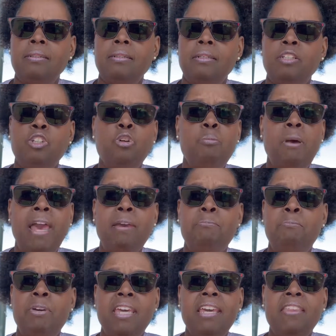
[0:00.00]
You may
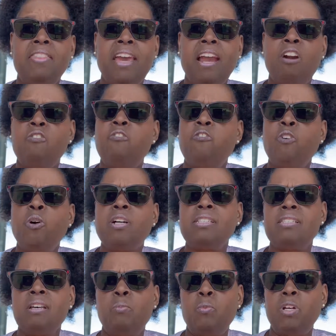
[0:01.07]
be there for
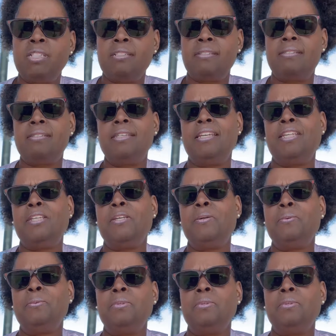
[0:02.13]
someone to see you.